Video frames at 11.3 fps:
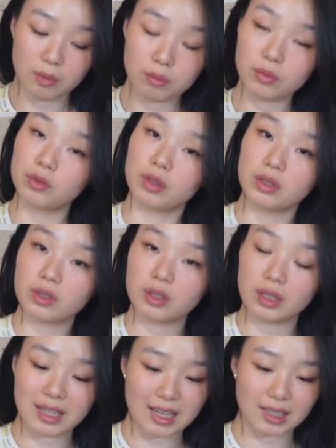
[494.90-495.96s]
move on to the
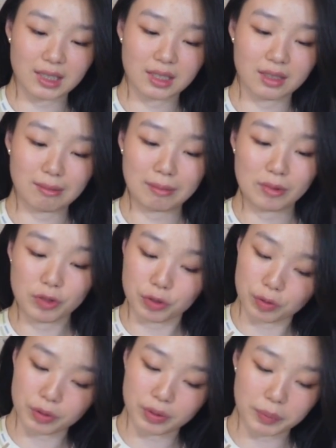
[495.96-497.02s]
next
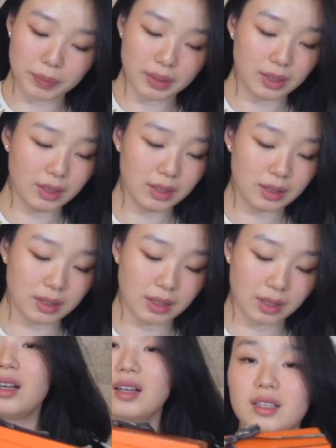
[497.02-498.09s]
jewelry piece.
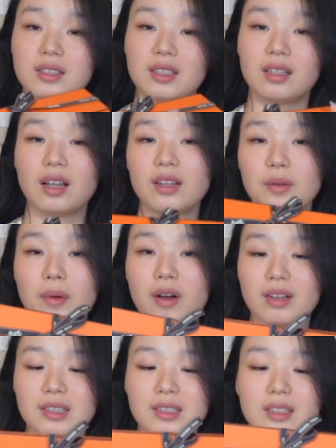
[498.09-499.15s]
It's another
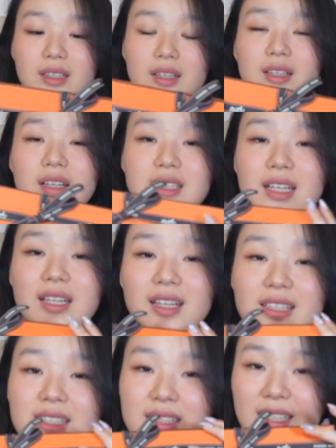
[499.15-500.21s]
box that's like
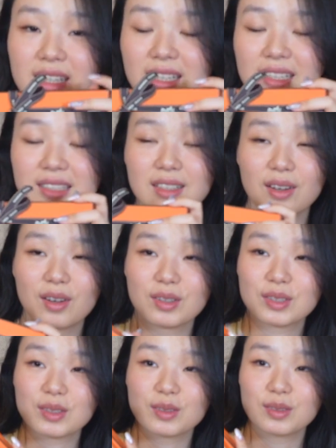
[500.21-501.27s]
this. It's
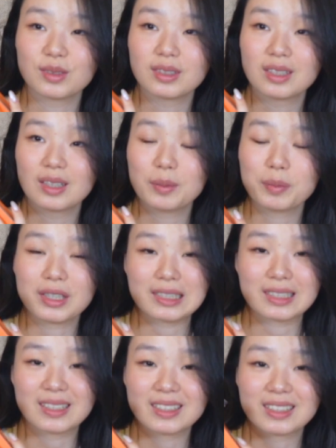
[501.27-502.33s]
also a
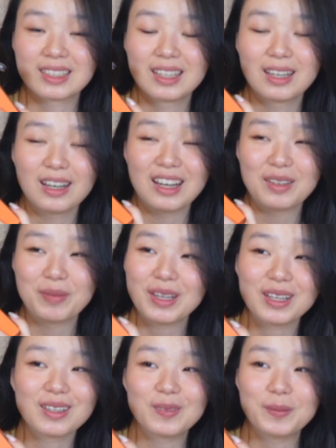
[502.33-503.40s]
bracelet. I
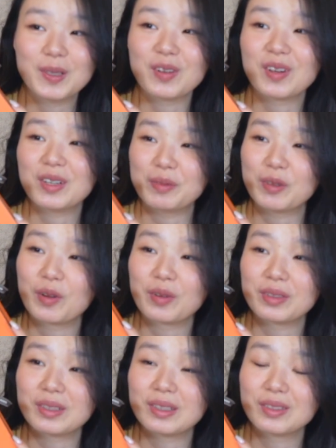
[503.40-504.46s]
may or may not have
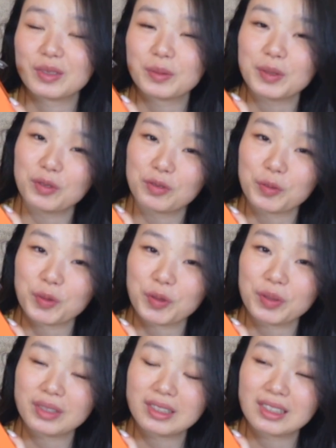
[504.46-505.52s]
gone a little bit
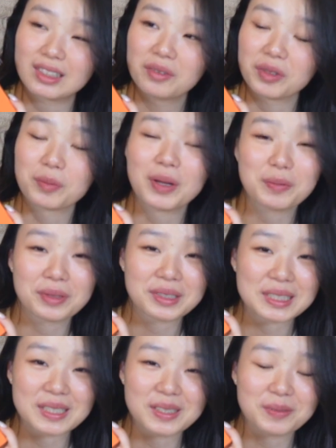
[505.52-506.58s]
overboard with my bracelet